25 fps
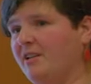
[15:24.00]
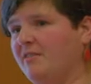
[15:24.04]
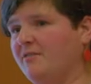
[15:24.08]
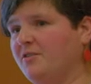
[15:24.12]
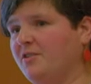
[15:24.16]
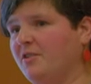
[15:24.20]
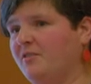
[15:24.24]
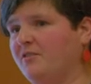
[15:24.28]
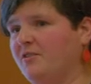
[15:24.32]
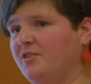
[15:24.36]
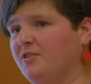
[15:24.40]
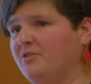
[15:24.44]
stuff.
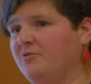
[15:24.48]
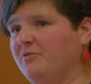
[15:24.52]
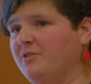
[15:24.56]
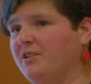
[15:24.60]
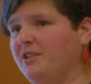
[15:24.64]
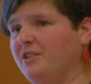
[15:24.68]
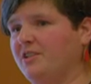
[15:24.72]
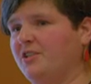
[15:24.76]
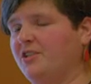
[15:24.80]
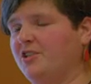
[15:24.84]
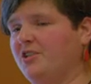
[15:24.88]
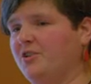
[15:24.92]
So if you're
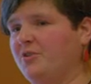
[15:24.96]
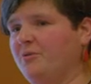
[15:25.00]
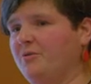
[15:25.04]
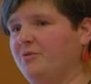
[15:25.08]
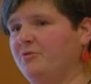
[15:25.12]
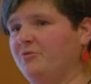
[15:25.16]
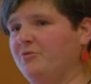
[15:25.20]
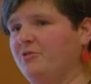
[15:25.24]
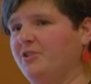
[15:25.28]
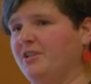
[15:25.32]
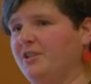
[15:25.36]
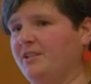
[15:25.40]
talking to
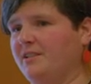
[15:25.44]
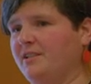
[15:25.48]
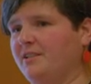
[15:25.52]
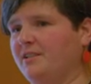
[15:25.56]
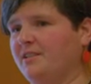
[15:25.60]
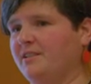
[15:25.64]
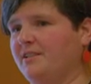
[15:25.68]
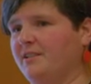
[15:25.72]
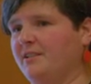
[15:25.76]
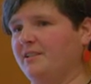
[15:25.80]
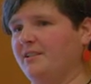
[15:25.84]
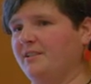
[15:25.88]
an
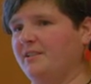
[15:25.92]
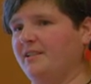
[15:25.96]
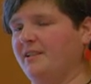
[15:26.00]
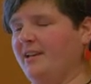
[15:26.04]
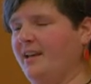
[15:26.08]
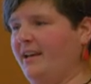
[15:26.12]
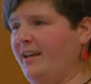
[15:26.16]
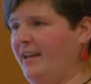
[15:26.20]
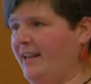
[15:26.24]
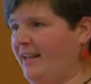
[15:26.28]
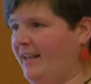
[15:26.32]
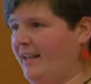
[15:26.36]
audience that
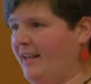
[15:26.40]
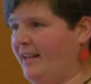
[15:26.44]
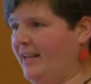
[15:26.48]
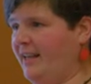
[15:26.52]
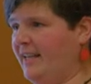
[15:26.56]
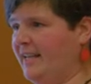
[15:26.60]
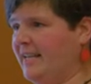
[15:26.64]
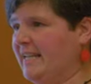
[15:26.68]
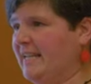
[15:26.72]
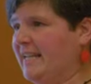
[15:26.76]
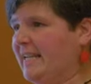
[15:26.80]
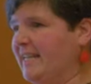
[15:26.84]

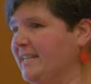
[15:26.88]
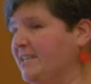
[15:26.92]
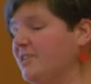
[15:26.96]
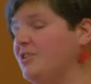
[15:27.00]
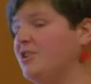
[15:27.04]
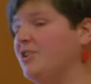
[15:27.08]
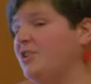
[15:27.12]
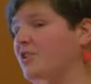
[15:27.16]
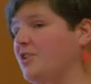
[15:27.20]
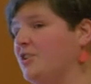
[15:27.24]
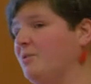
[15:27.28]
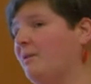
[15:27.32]

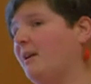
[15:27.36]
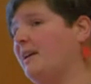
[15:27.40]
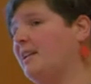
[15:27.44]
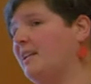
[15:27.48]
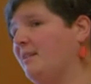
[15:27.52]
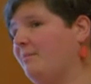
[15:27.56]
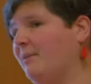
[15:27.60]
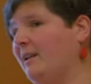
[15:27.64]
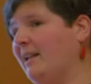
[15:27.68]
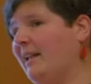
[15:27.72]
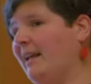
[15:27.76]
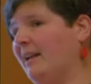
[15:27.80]
isn't used to
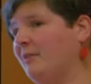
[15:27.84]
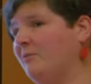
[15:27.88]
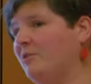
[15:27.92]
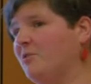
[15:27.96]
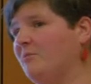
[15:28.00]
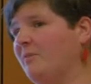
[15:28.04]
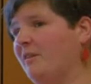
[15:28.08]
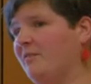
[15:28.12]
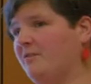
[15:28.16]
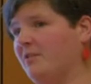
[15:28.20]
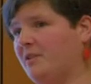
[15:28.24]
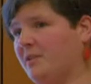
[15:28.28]
academic
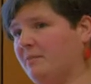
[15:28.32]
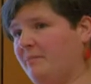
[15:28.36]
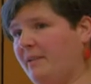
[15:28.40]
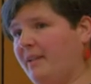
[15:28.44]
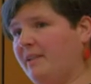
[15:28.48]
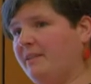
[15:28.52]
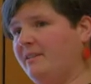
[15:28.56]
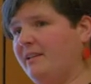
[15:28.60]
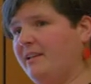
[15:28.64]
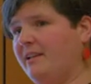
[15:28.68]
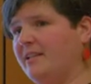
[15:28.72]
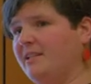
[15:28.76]
language, you might have to
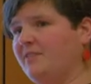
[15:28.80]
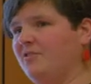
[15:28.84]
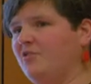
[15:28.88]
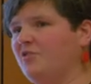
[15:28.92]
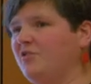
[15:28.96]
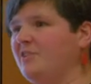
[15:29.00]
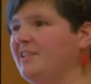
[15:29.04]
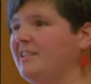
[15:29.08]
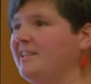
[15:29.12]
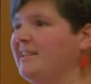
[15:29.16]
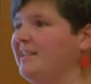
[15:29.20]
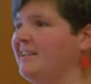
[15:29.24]
explain things. If
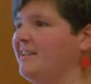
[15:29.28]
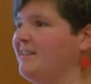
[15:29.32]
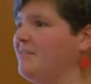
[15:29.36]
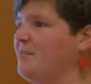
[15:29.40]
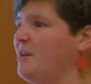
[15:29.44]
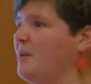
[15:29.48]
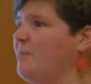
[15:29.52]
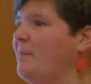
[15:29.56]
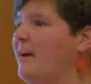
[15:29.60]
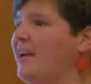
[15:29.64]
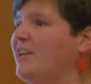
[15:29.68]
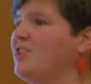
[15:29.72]
you're talking to like
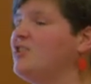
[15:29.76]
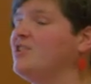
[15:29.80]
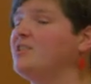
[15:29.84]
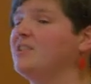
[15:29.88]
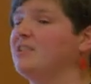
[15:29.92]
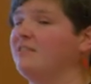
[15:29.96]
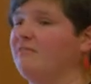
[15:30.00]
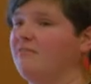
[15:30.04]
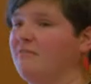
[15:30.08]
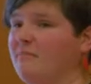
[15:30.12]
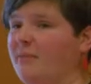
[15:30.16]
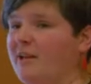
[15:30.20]
a
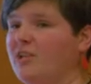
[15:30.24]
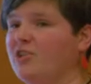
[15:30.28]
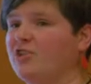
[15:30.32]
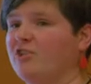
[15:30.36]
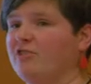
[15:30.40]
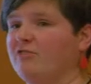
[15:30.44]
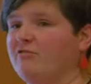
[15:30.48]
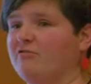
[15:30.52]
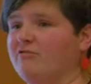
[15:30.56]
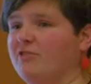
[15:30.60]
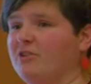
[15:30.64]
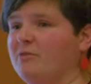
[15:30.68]
patient
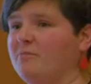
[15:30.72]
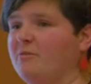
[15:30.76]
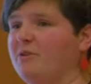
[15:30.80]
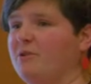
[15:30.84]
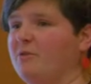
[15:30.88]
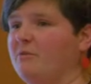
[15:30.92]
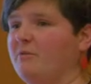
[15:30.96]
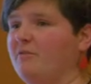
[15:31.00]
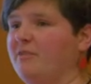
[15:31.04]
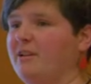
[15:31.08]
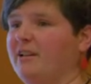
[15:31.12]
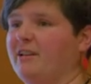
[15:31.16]
information group
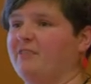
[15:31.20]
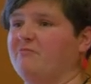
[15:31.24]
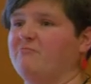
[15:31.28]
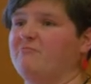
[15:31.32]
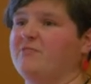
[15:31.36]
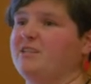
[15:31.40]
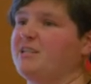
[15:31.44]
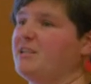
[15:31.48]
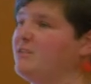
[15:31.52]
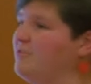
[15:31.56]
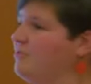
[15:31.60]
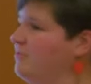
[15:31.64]
who are like
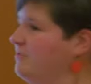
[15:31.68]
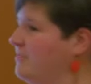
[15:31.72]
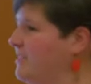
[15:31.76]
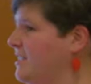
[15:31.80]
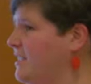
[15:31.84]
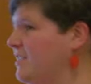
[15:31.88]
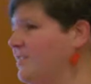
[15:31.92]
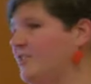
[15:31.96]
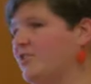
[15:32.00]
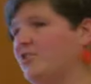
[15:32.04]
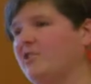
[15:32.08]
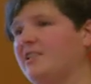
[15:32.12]
reading all the
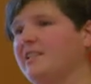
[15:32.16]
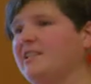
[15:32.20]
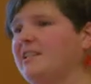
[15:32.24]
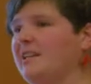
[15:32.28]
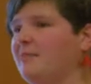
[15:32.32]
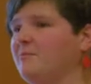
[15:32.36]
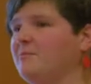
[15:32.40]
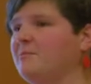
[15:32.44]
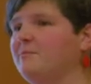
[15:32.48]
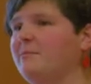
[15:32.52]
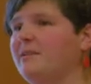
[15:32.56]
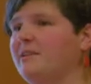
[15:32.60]
research at the
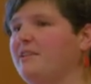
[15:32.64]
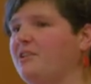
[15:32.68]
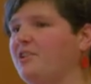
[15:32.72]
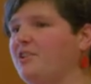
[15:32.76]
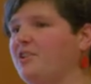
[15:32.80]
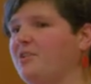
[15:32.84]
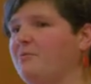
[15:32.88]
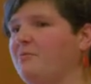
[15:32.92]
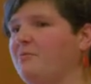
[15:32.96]
same speed that